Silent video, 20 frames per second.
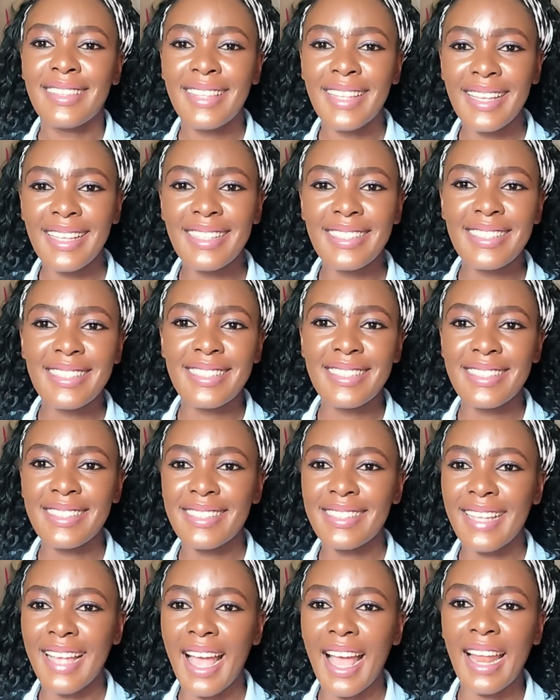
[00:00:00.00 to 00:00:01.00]

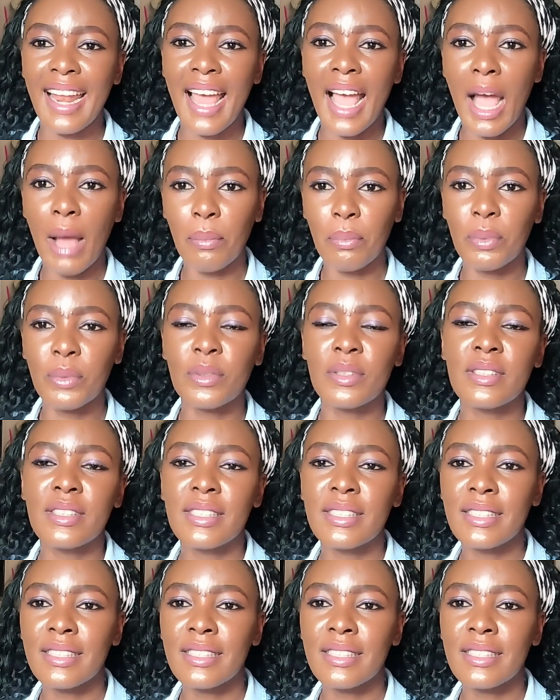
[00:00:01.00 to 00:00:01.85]
things can happen.